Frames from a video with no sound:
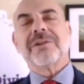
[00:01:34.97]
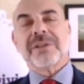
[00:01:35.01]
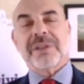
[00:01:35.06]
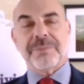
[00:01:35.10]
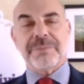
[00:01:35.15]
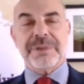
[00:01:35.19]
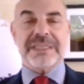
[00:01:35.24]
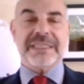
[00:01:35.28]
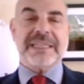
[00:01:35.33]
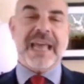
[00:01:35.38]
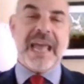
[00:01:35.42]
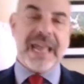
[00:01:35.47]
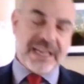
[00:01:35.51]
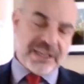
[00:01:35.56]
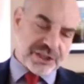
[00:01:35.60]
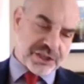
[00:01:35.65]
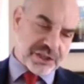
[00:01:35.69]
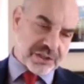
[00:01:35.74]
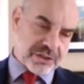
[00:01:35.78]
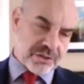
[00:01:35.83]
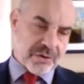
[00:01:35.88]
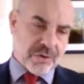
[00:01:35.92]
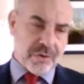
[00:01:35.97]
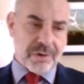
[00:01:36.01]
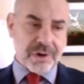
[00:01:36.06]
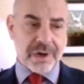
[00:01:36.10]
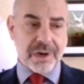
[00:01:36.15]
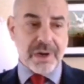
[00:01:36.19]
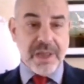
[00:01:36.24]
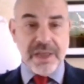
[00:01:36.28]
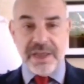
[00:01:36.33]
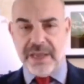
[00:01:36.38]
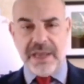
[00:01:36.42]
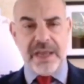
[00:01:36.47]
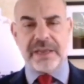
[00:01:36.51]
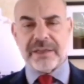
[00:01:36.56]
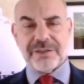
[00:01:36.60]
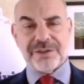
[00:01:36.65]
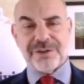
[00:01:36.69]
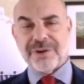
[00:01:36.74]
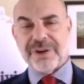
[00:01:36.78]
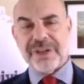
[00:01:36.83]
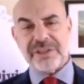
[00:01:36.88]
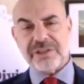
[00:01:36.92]
or limitation or
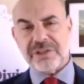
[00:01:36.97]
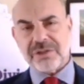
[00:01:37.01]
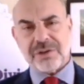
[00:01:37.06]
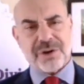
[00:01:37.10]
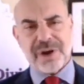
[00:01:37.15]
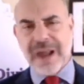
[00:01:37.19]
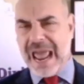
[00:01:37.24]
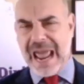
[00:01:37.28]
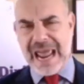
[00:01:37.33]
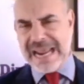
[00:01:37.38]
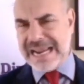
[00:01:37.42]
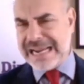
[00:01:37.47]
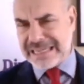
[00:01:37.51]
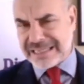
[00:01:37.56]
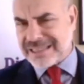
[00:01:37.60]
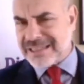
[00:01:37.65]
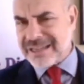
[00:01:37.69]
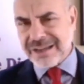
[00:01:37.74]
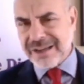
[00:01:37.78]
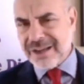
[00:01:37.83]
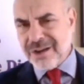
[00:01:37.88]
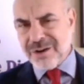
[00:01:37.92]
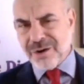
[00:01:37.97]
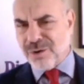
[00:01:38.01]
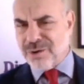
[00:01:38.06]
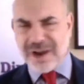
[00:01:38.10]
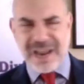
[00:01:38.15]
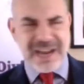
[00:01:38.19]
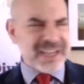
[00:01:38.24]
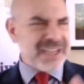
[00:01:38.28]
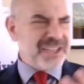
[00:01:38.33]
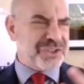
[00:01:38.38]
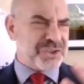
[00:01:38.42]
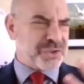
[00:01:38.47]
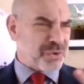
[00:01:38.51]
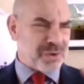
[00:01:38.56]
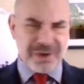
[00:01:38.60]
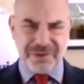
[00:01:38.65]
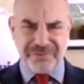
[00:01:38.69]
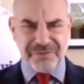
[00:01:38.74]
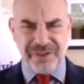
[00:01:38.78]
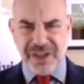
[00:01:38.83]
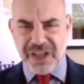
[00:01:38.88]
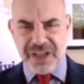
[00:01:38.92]
ignorance or hate or any
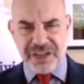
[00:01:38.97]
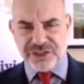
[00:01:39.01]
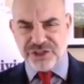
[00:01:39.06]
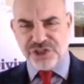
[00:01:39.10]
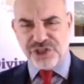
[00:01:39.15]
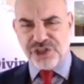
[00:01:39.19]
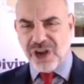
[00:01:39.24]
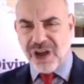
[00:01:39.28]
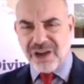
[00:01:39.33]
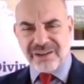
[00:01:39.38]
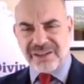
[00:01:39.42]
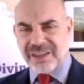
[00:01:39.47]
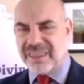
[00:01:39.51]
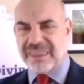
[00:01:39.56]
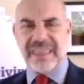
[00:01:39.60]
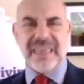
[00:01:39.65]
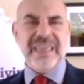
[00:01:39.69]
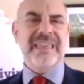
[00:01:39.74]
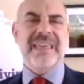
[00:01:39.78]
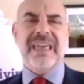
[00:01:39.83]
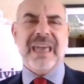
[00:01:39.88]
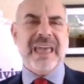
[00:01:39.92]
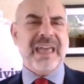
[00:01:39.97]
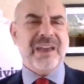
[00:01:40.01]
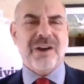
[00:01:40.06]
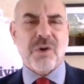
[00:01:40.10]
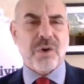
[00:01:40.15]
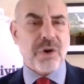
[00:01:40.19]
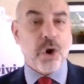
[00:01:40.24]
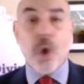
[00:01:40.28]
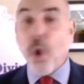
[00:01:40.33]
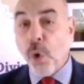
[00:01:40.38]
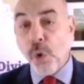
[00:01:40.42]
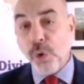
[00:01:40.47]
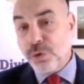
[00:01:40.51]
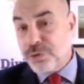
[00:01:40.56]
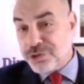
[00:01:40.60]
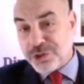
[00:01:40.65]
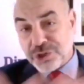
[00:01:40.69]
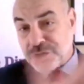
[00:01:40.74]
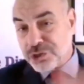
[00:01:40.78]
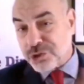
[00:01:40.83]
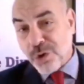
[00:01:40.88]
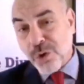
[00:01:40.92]
sort of junk thinking or old
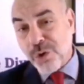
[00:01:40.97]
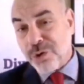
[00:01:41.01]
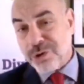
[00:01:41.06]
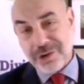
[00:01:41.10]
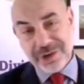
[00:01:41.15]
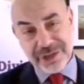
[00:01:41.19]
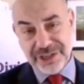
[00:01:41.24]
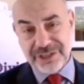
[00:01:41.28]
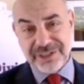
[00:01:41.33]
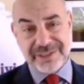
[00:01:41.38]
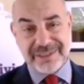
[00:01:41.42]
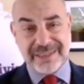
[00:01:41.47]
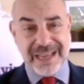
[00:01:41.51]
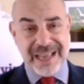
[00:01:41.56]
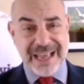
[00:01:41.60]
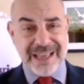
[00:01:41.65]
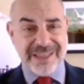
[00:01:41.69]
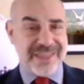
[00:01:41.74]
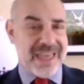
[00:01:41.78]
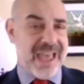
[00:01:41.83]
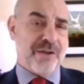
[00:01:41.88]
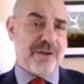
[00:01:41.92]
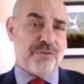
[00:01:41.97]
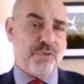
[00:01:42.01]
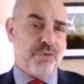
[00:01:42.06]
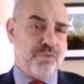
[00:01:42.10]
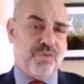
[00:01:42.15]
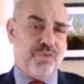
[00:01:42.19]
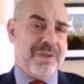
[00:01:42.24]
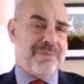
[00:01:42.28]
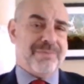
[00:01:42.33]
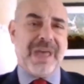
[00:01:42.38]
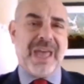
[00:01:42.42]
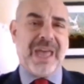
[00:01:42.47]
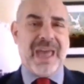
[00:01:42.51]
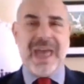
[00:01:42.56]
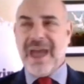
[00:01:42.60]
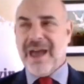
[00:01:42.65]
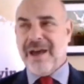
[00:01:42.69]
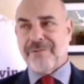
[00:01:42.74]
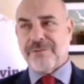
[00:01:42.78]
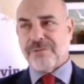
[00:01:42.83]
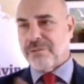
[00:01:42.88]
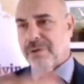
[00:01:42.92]
stories that we may
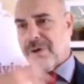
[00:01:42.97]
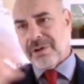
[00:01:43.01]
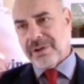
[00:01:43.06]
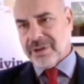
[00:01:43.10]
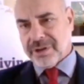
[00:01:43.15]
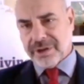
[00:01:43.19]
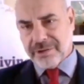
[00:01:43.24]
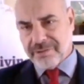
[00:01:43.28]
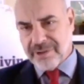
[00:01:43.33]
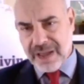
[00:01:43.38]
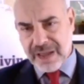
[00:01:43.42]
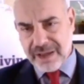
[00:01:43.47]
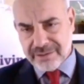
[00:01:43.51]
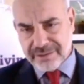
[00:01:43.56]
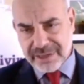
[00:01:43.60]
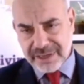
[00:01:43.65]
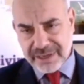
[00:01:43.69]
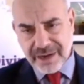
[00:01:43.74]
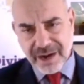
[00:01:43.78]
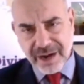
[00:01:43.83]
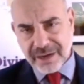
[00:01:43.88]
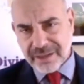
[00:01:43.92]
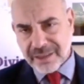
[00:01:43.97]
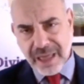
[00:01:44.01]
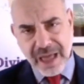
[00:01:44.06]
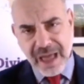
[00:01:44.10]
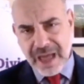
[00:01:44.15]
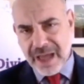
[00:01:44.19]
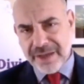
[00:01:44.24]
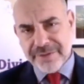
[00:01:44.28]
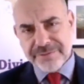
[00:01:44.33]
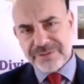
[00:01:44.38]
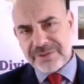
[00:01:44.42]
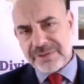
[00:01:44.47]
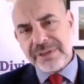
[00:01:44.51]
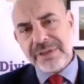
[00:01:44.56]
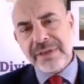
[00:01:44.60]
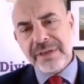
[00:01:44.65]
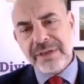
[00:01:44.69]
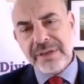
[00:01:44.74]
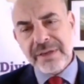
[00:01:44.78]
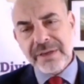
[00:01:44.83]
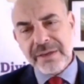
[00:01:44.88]
have rolling around in our lives